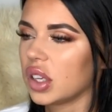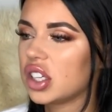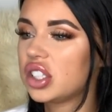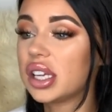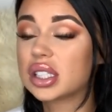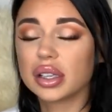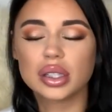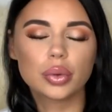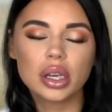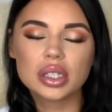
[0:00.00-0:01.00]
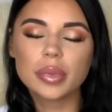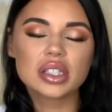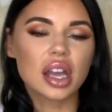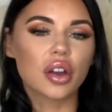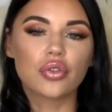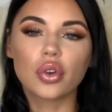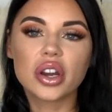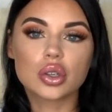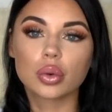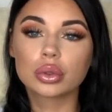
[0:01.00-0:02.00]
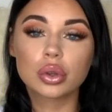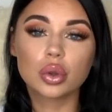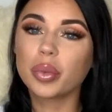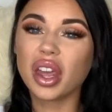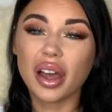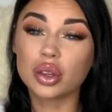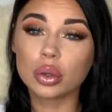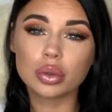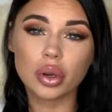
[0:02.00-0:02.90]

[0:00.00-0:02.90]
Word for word: It really smells like a fresh wood to me. I don't